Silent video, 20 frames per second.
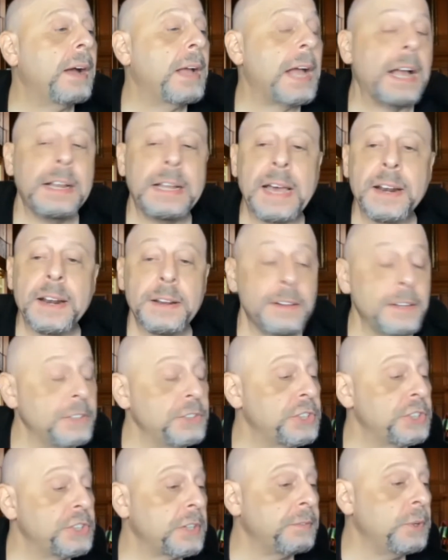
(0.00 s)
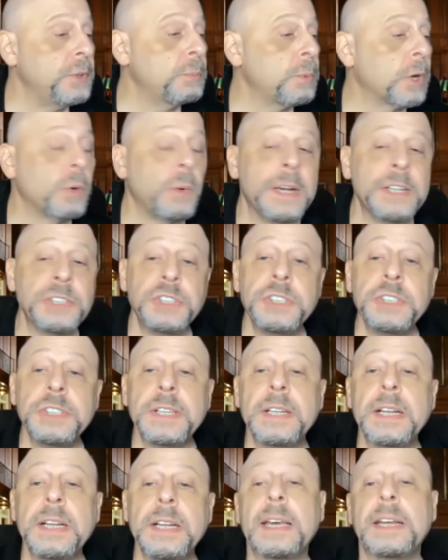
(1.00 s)
I got just a few more questions,
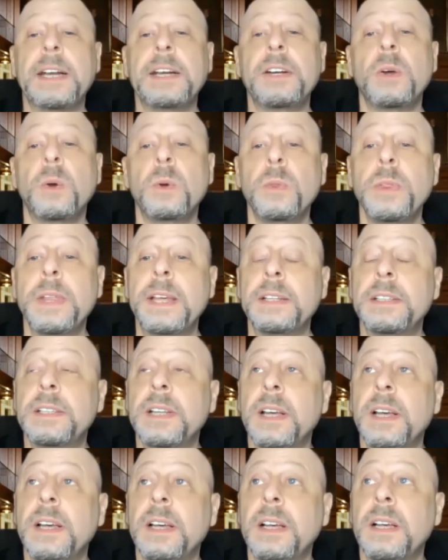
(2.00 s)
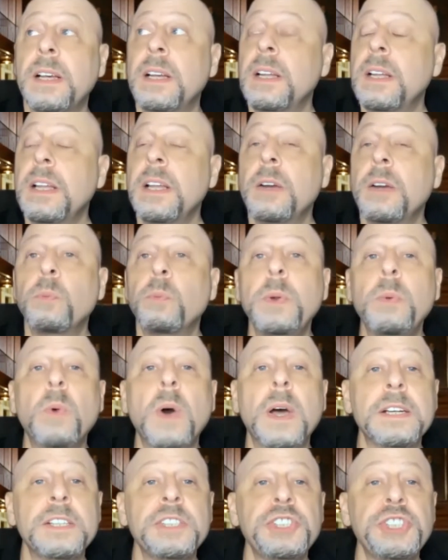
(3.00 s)
and I know that we
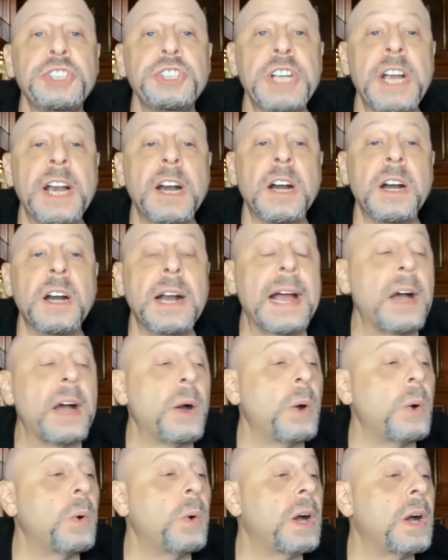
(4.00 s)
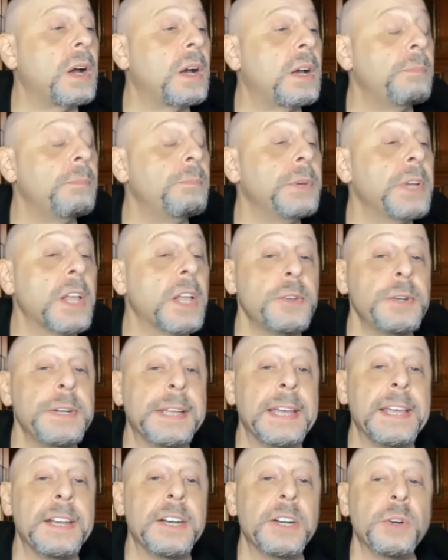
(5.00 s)
want to share how
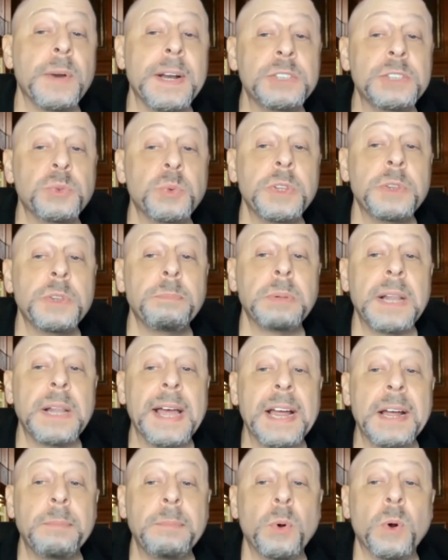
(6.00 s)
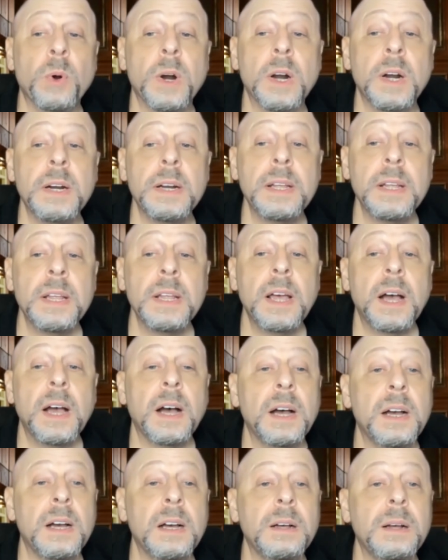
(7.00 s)
Yellowdig integrates with Blackboard,
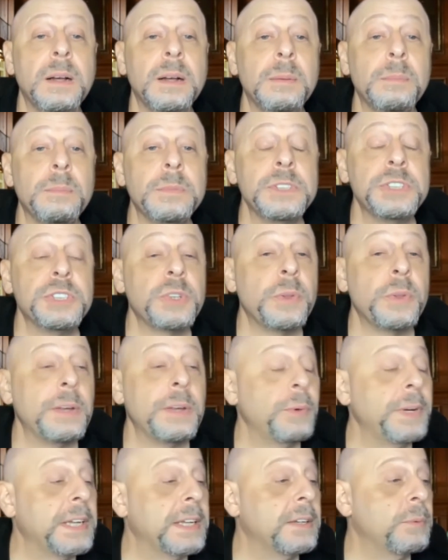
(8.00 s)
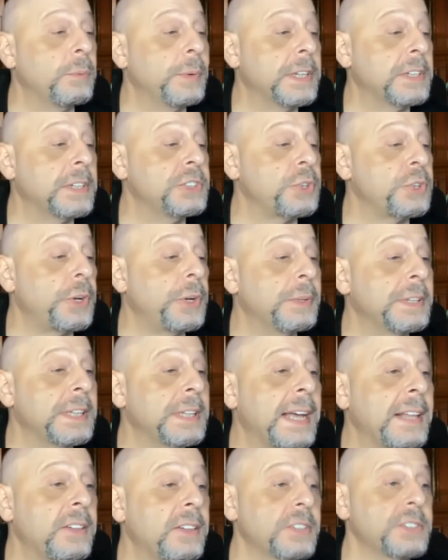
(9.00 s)
so that we can show you what
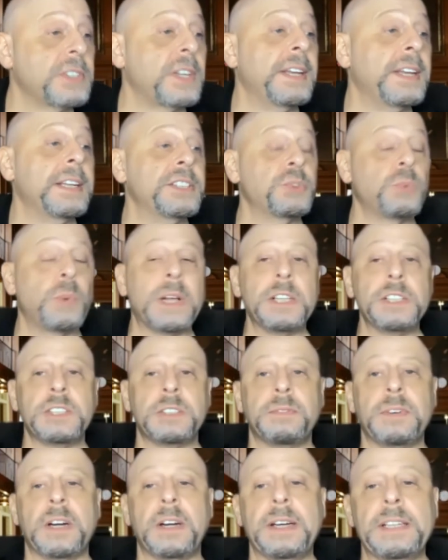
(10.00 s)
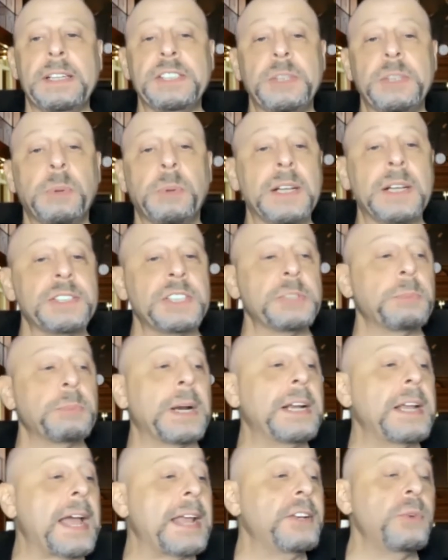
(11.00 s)
that looks like as well. It's a very easy process, but
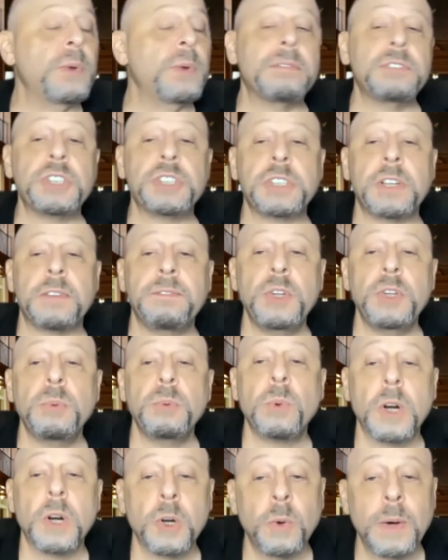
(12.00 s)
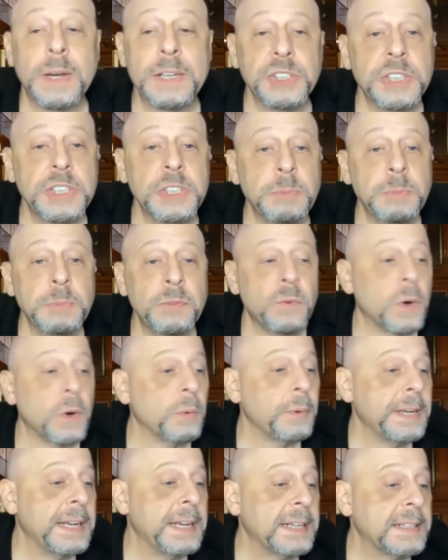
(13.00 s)
I do have just a few more questions before
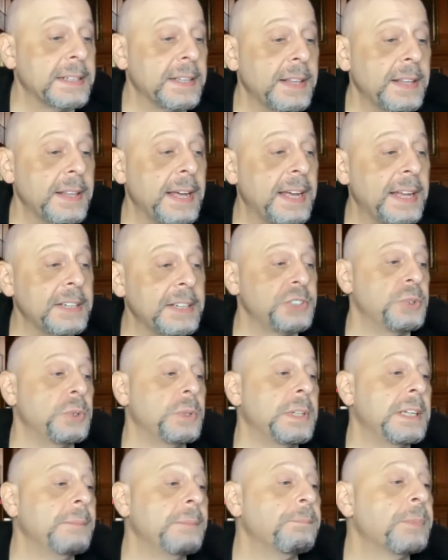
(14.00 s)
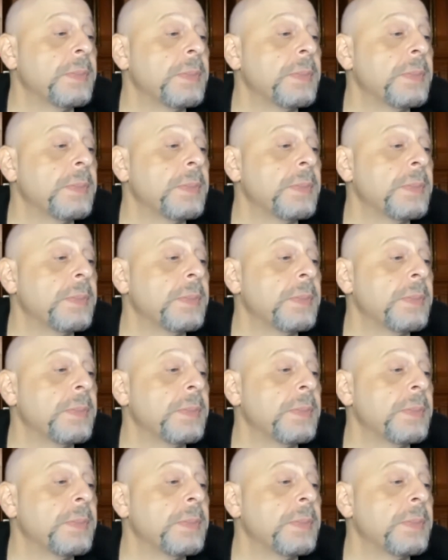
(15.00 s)
we get to that, Julie.